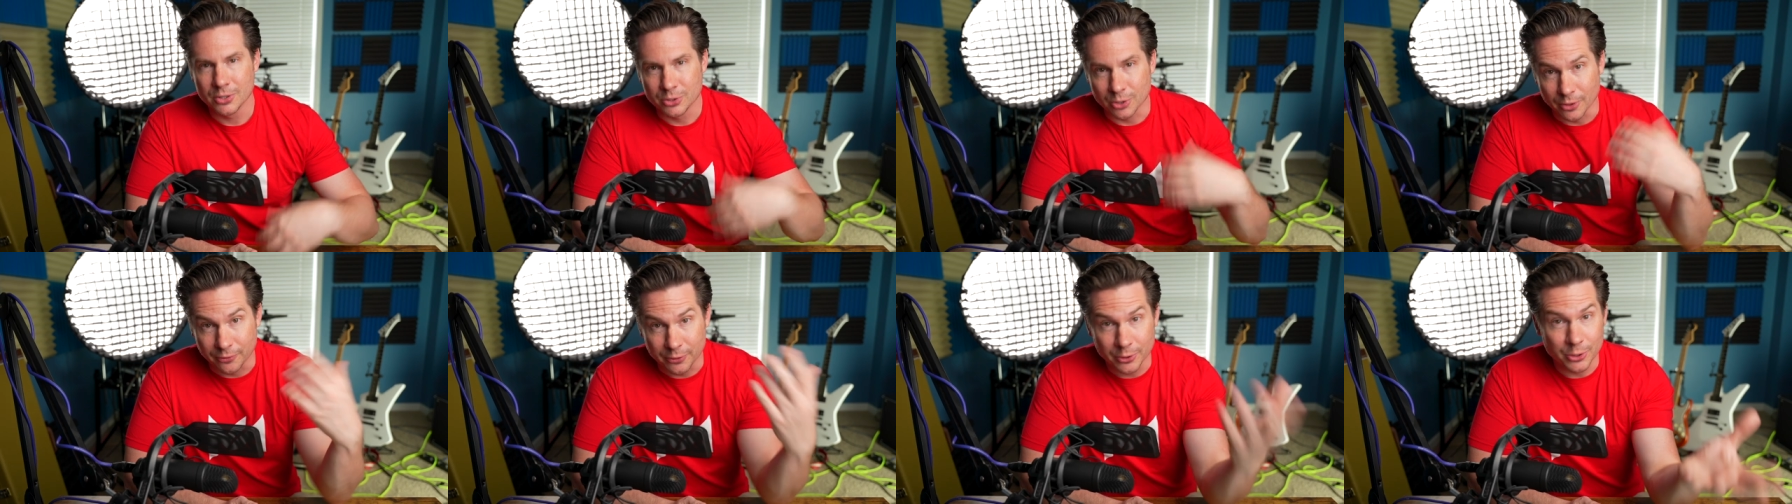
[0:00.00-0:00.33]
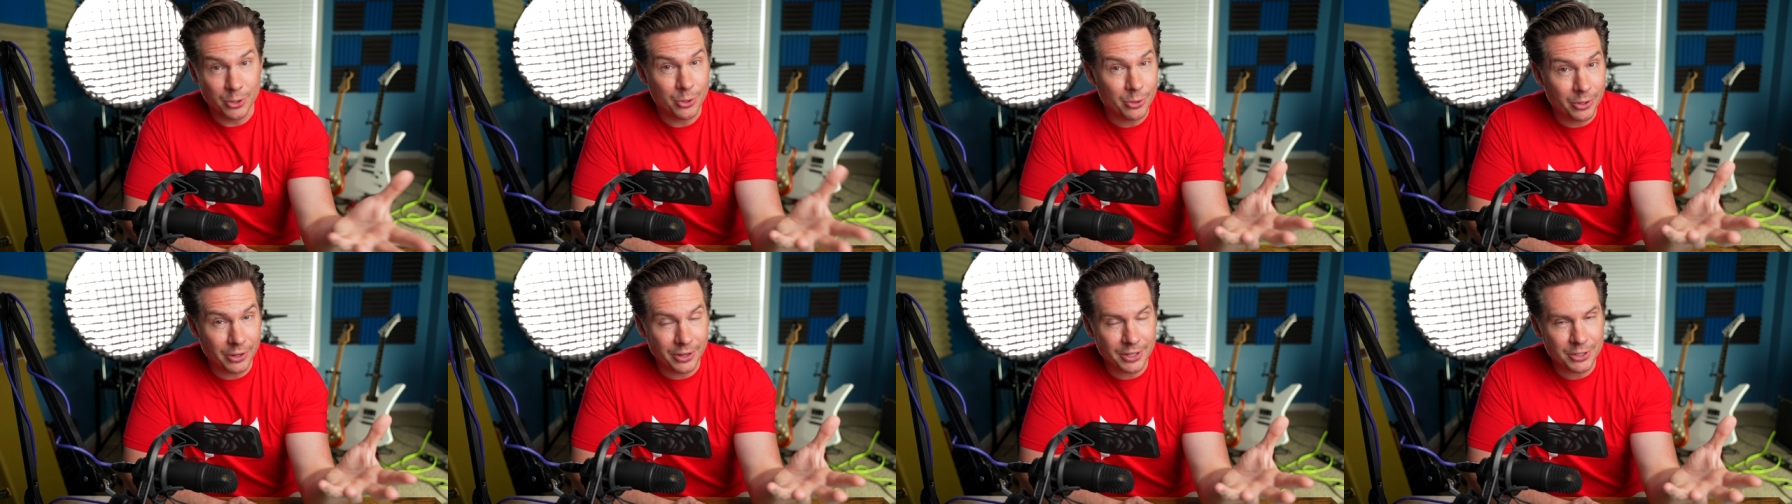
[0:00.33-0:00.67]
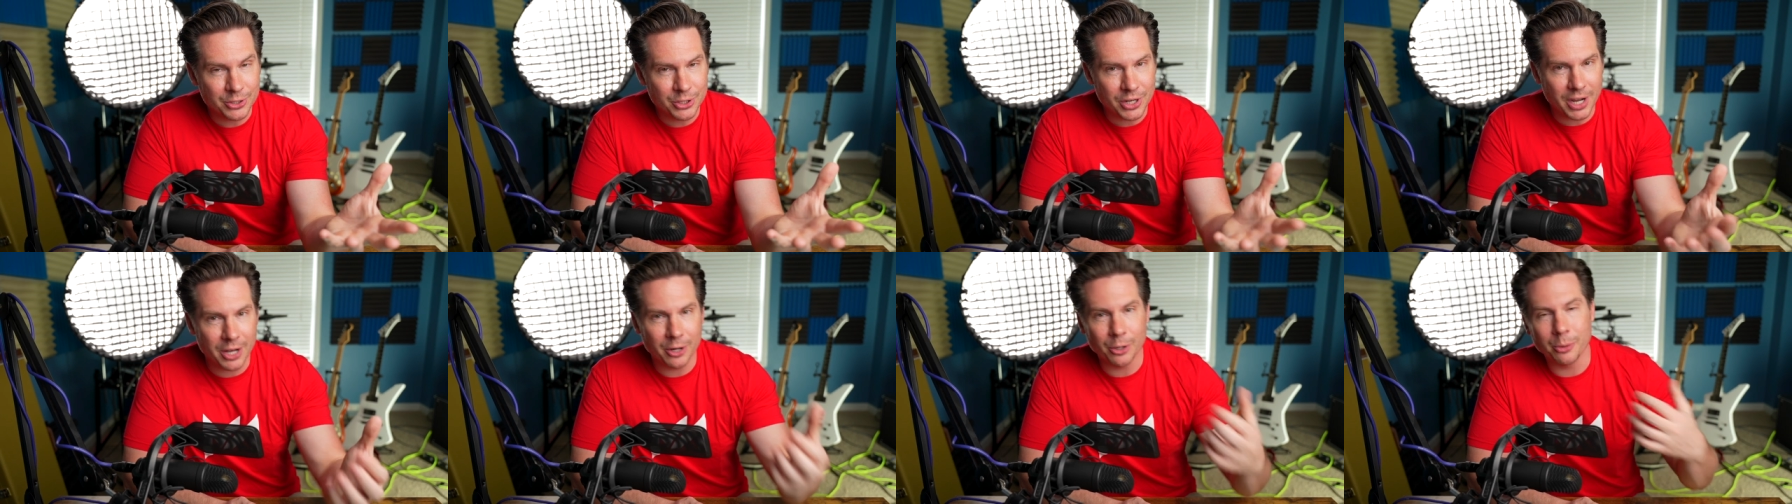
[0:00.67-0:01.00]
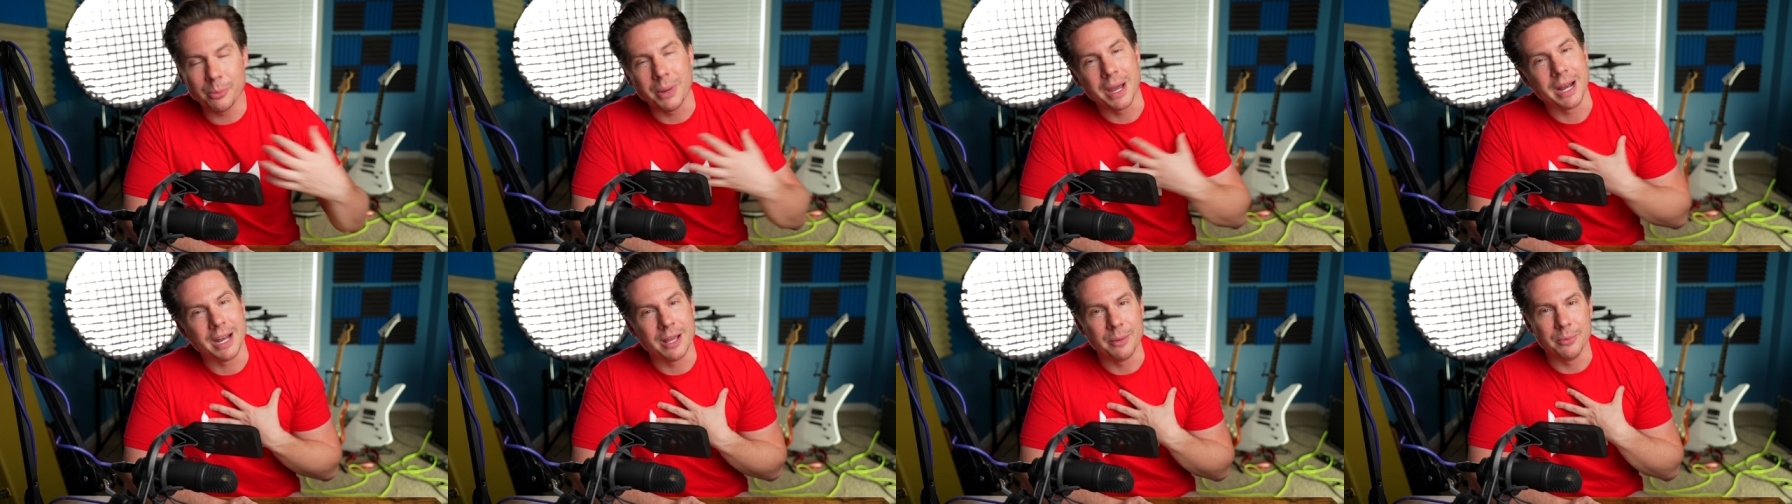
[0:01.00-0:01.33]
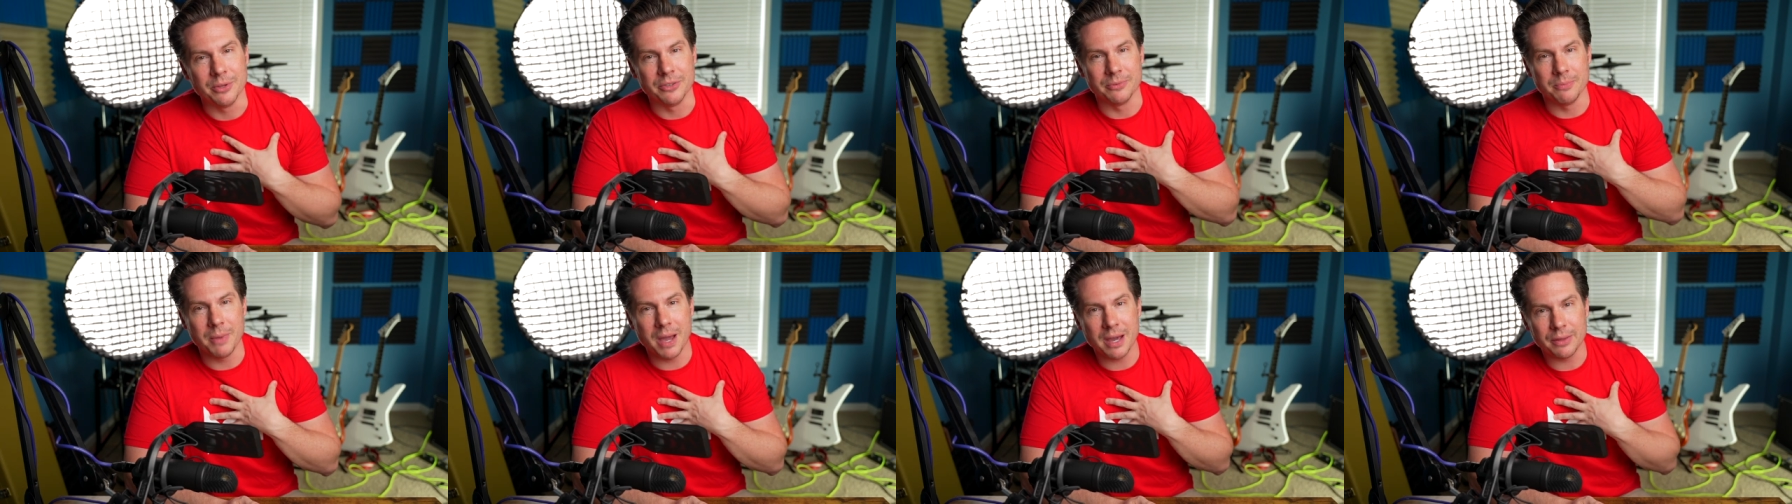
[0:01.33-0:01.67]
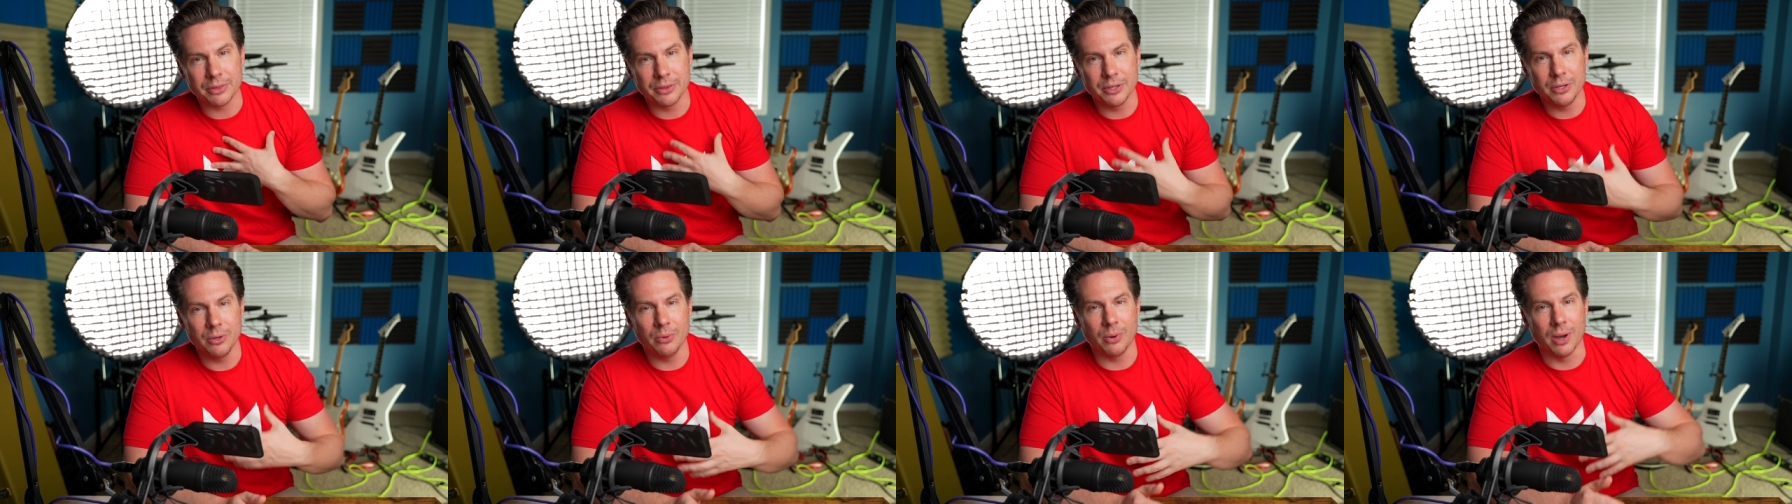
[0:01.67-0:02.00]
So, if you're new to the channel, my name is
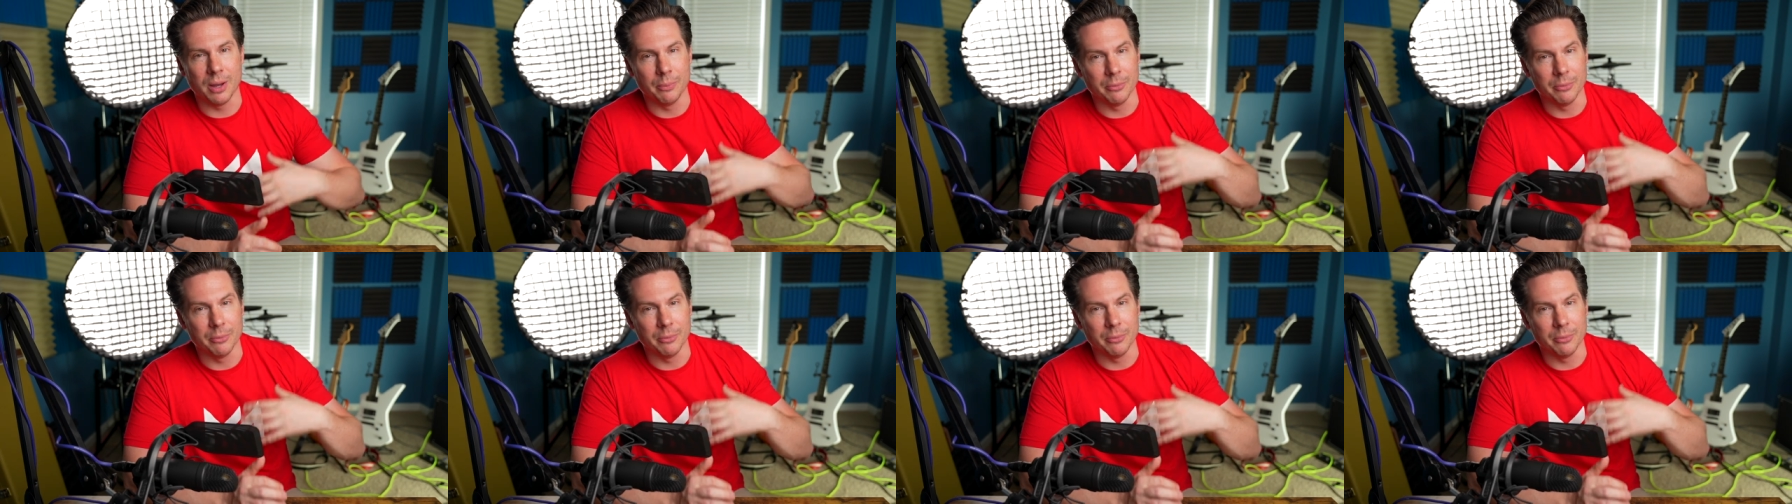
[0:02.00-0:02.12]
Matthew.